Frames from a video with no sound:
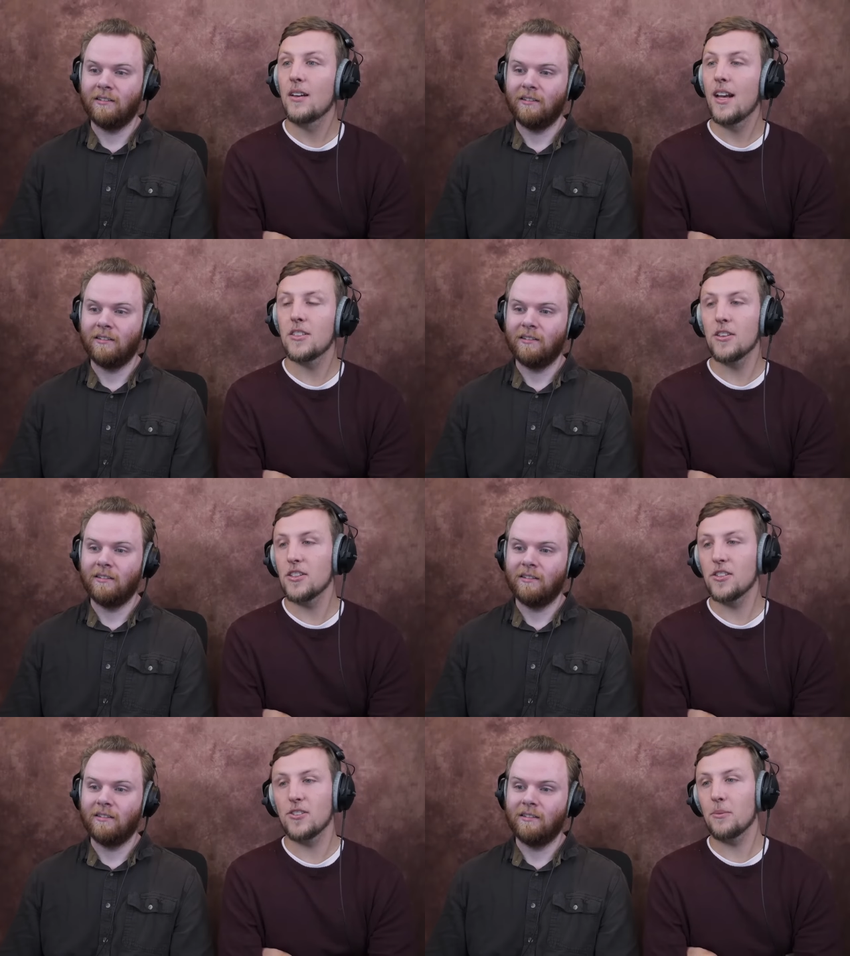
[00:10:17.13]
Speaker 1: And so this
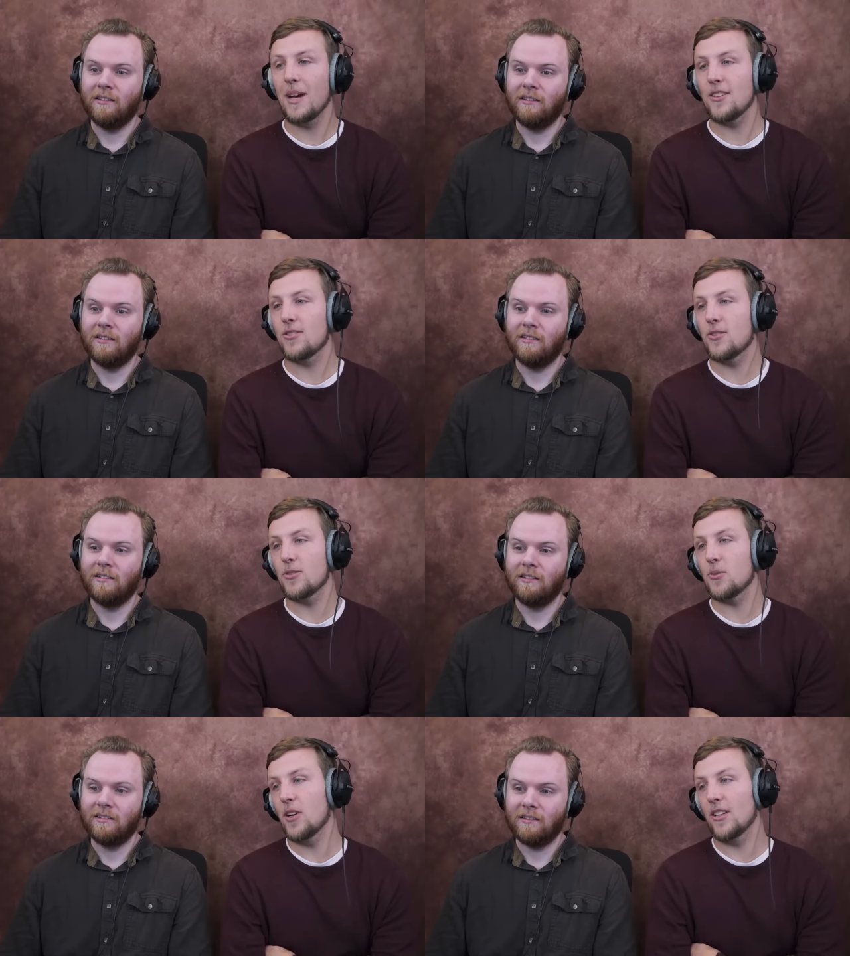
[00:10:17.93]
is her master's
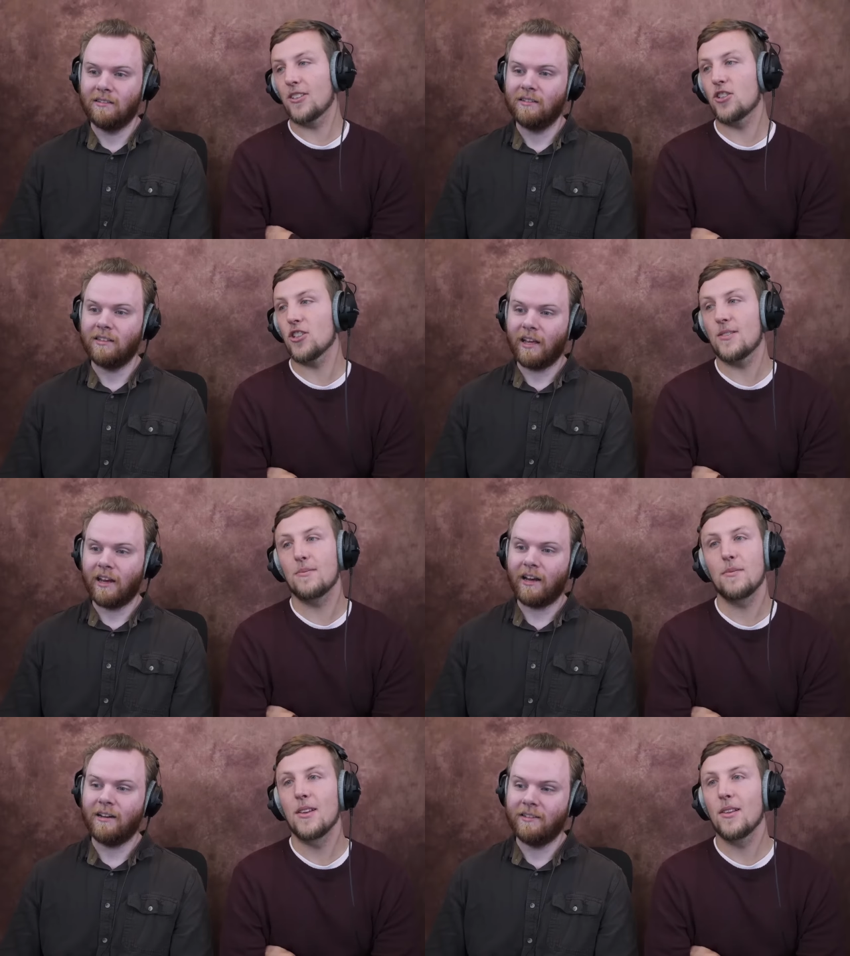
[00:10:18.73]
work, just
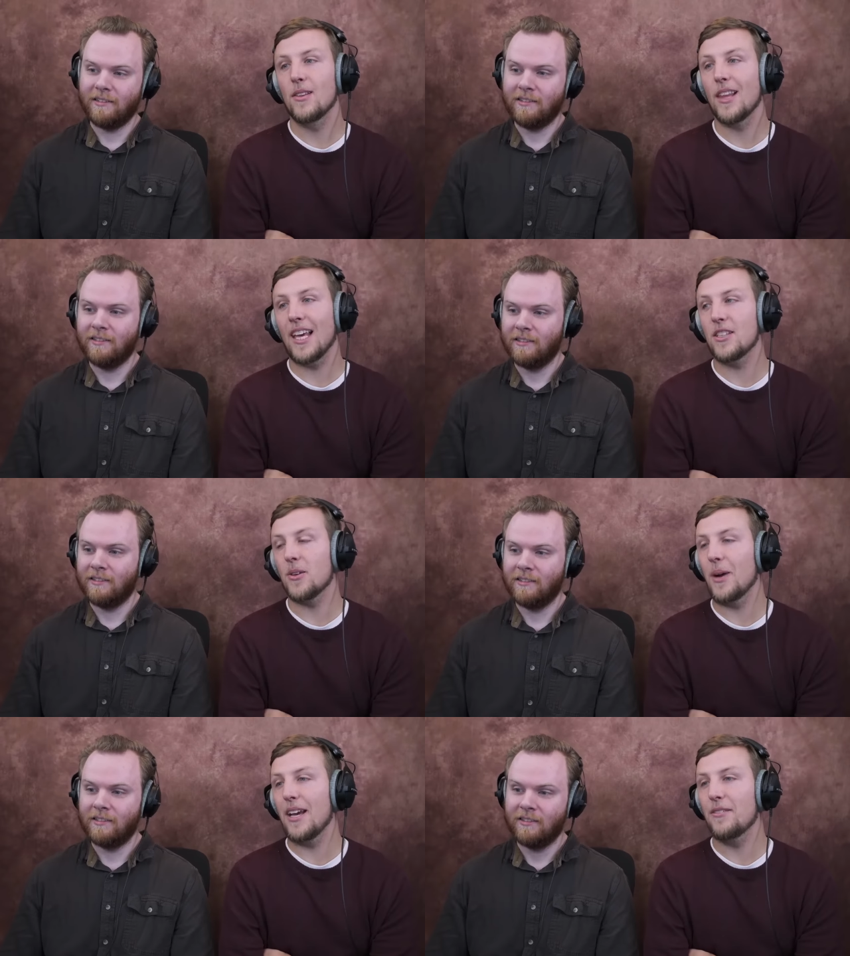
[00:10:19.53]
yeah. like it's a
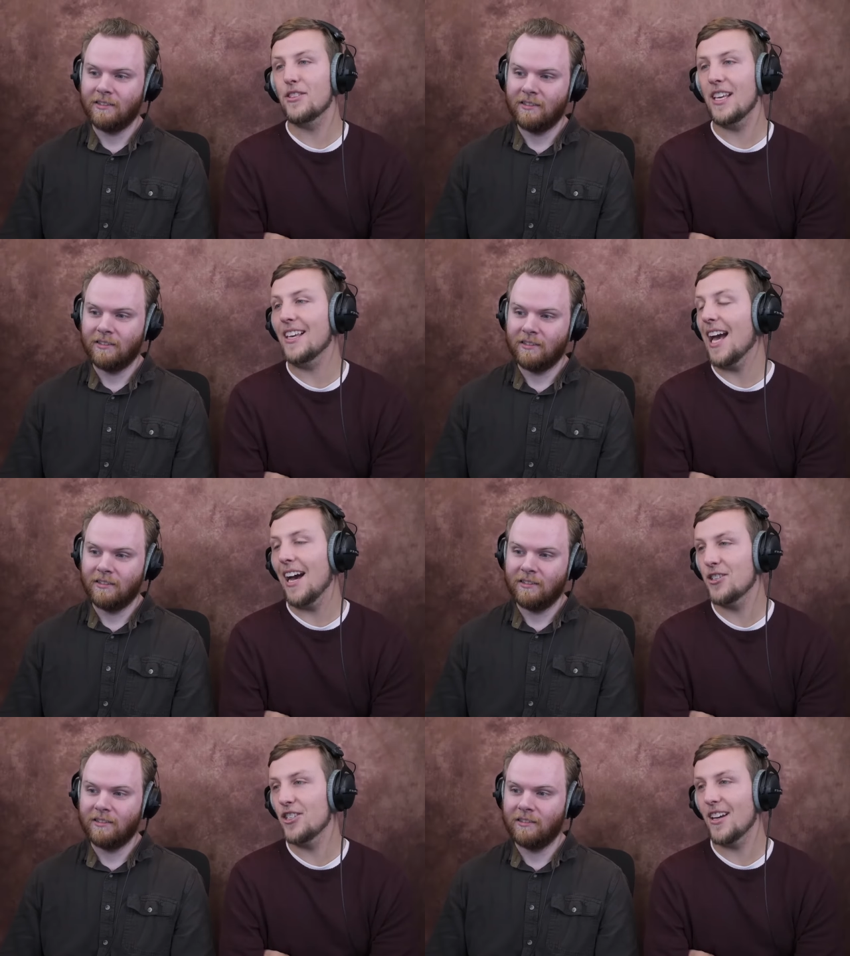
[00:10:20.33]
way of seeing. Yeah,
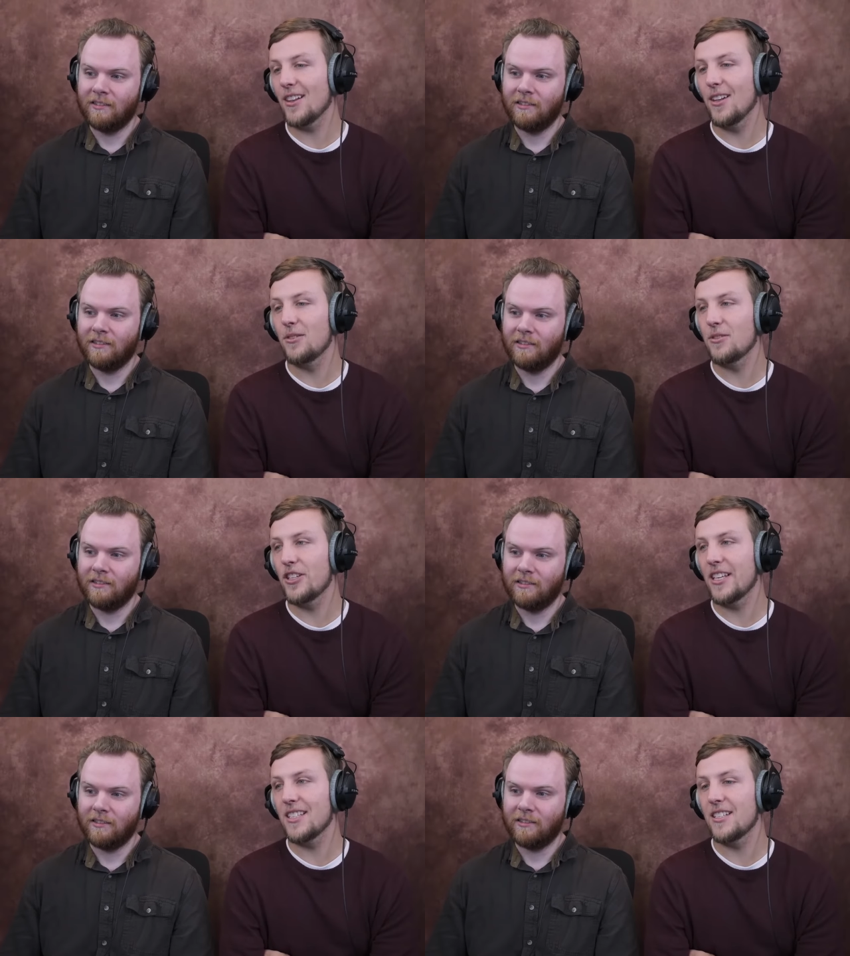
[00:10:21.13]
she's not alone. She
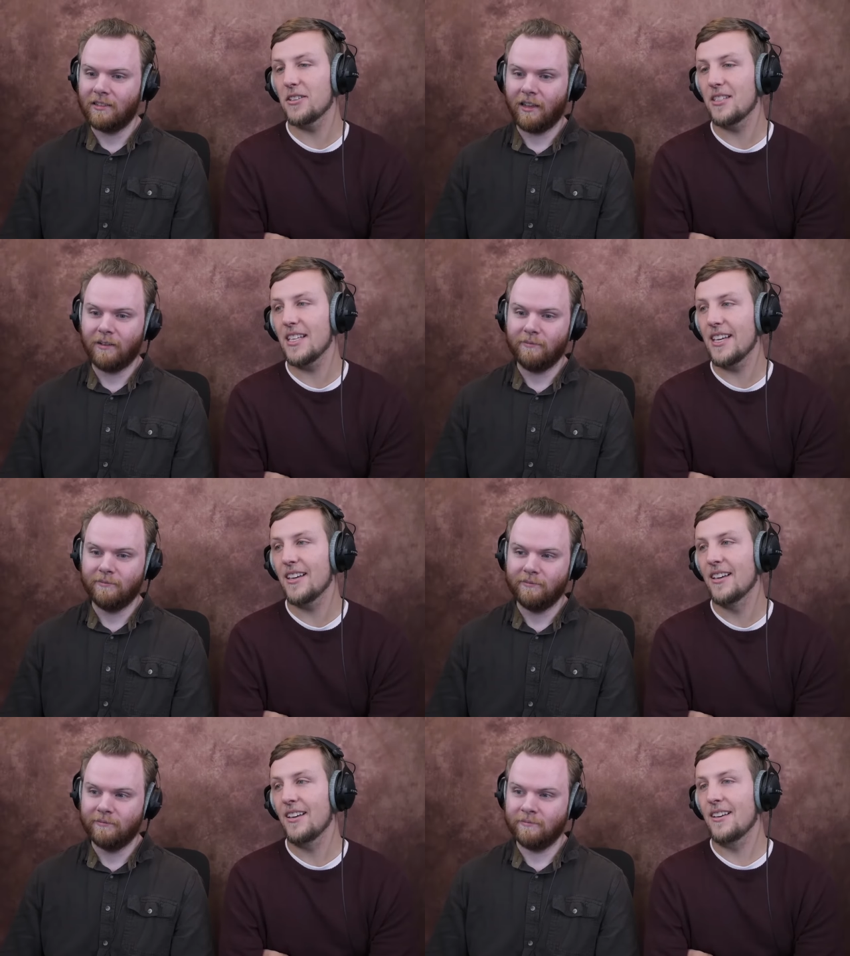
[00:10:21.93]
can still yep. see
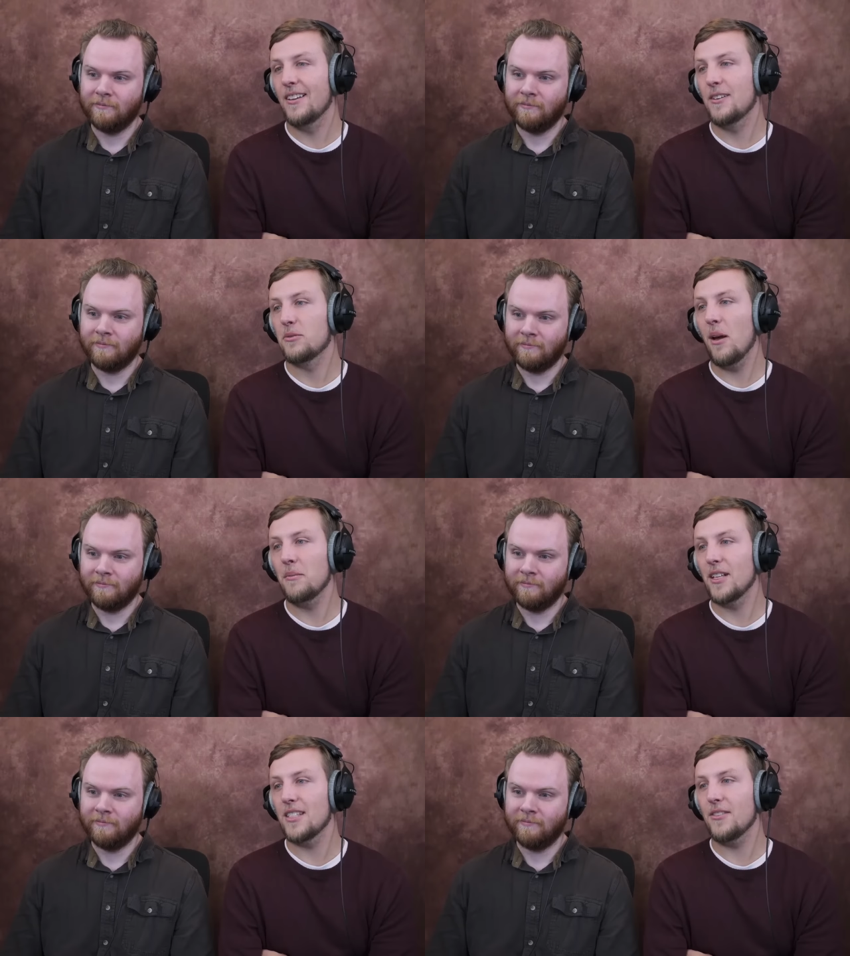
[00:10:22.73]

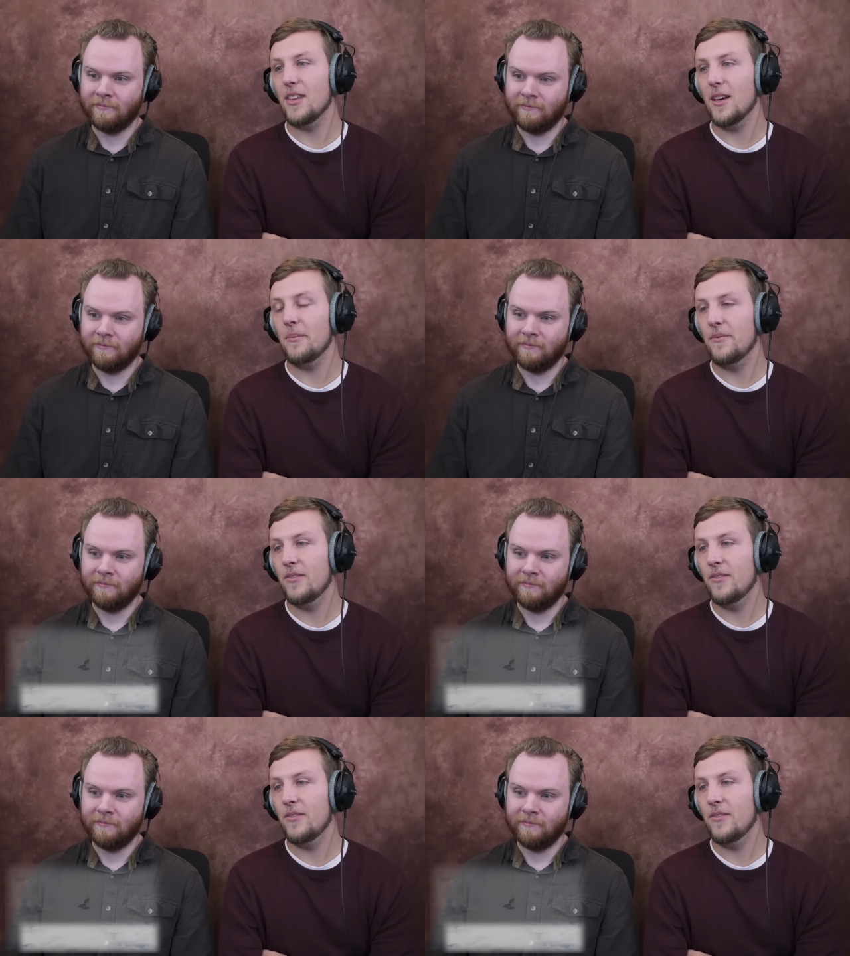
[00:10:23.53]
remnants mm -hmm. of them.